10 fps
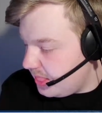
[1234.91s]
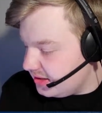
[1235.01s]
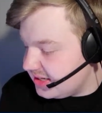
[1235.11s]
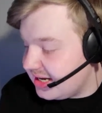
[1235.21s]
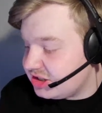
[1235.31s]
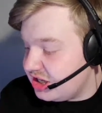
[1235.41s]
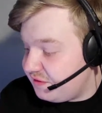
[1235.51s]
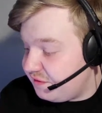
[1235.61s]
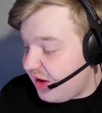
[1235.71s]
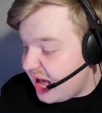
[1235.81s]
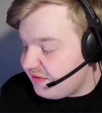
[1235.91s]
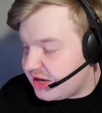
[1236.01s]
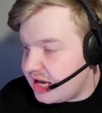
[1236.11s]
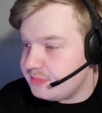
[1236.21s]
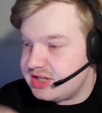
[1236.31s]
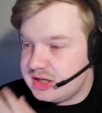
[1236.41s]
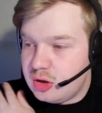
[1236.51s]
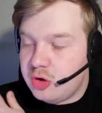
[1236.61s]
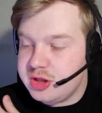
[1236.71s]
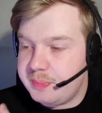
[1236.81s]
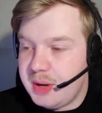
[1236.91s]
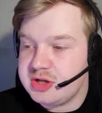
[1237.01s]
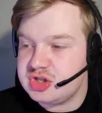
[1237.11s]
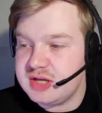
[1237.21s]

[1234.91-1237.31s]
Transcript: It's actually 5 games on the bounce.